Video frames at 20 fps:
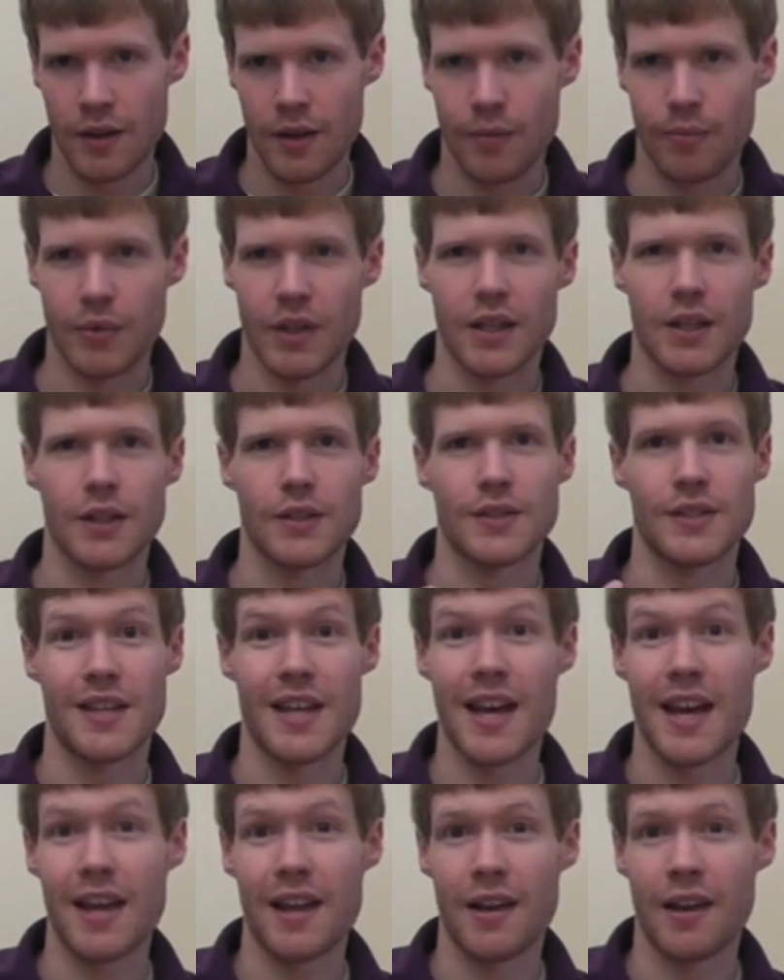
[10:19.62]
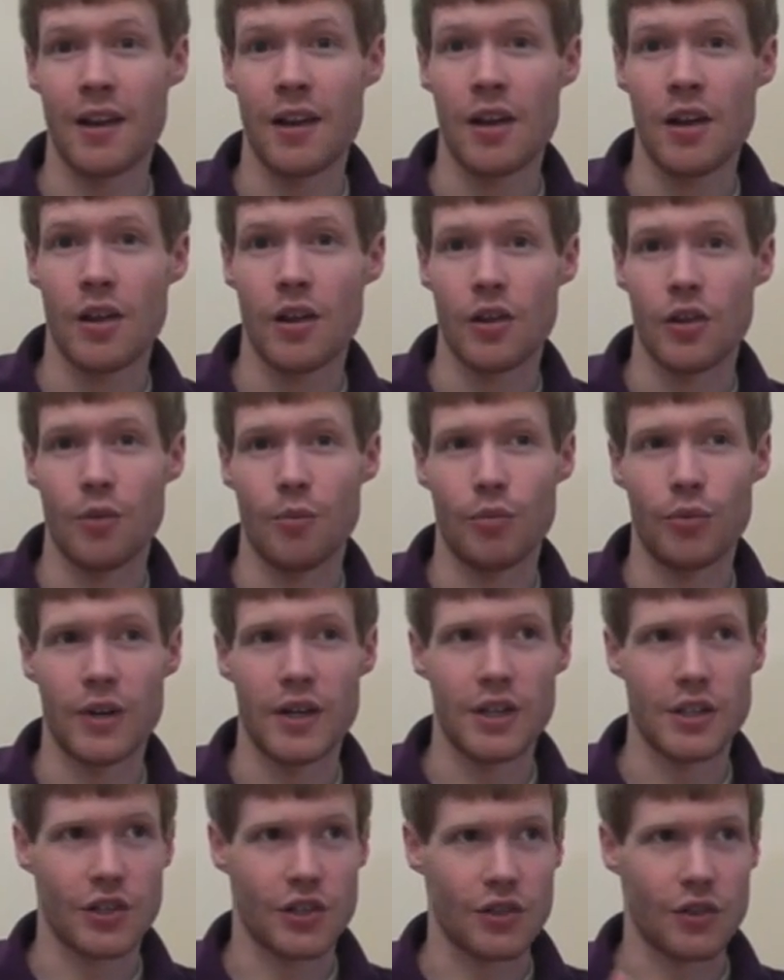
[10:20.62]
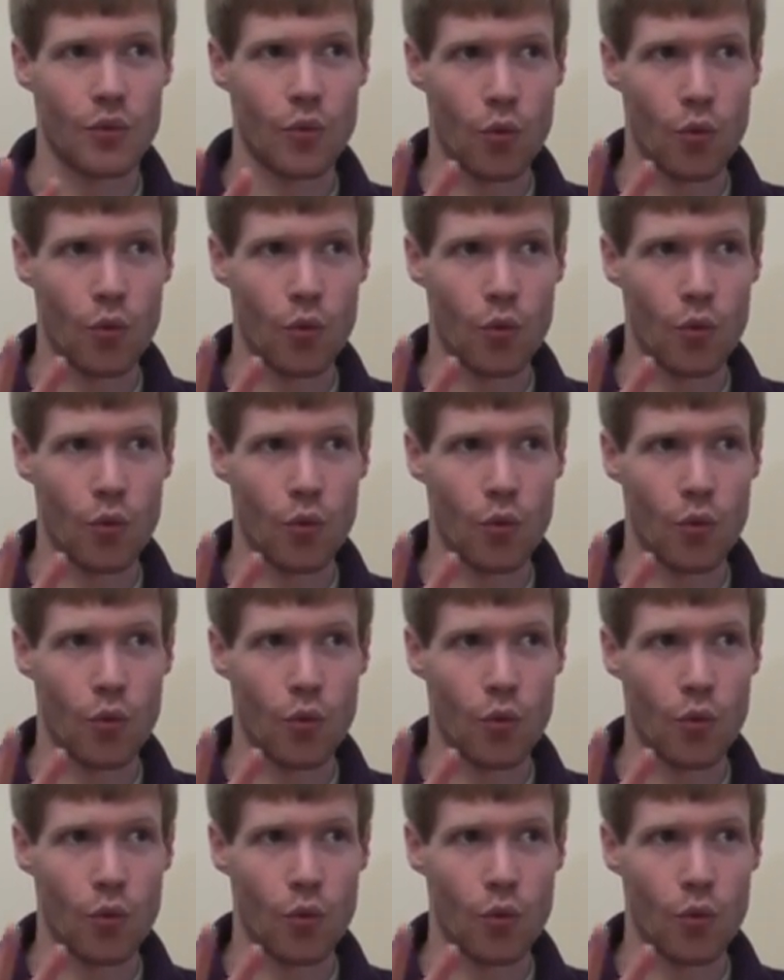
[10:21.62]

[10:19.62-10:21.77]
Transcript: because then the British